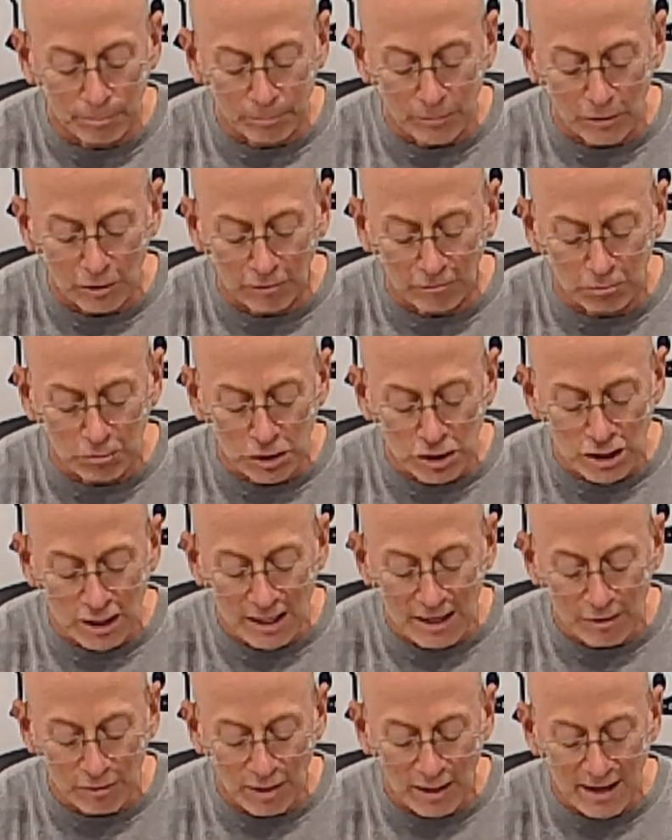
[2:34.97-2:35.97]
switching
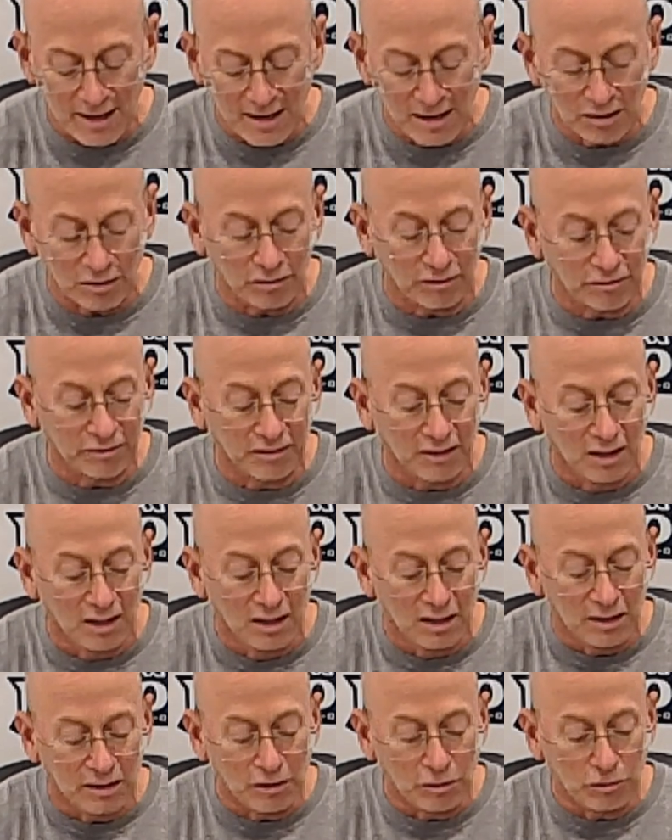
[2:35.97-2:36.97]
out the handles.
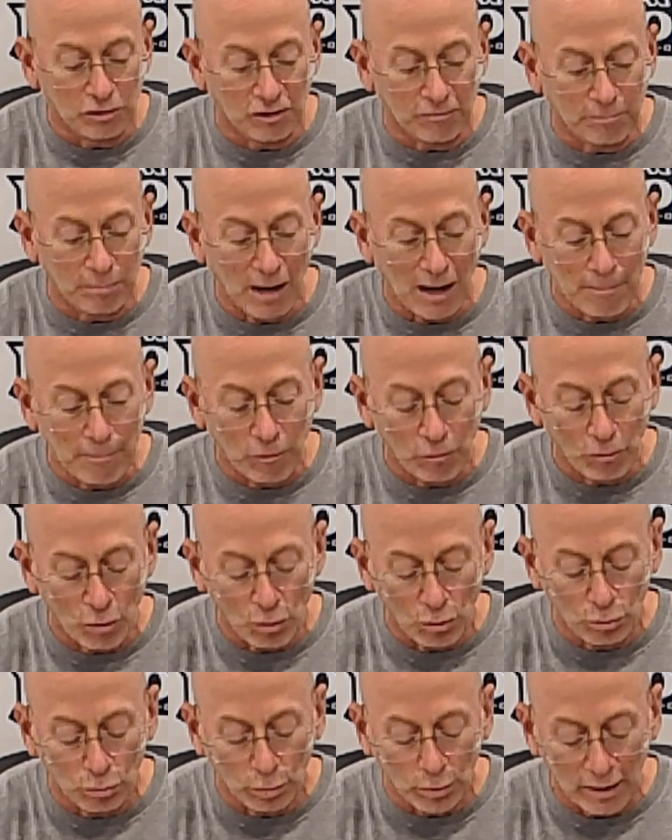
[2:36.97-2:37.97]
You just pop your
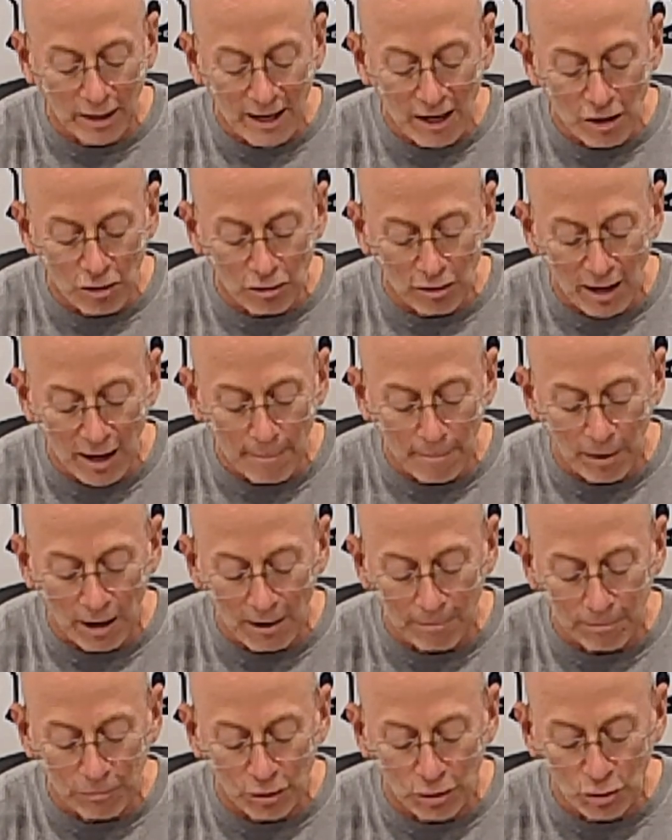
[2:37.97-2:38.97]
old one out and
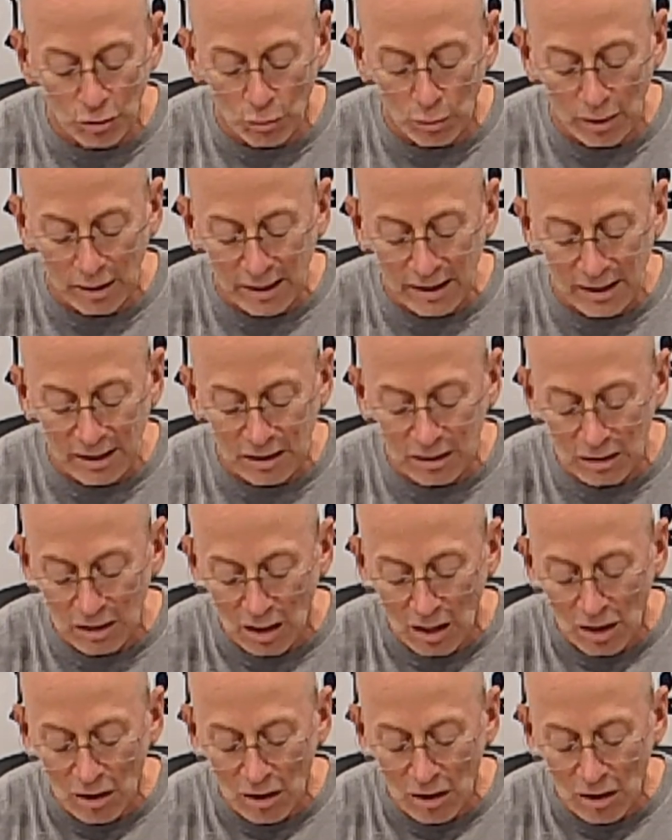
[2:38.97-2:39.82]
pop the new one in.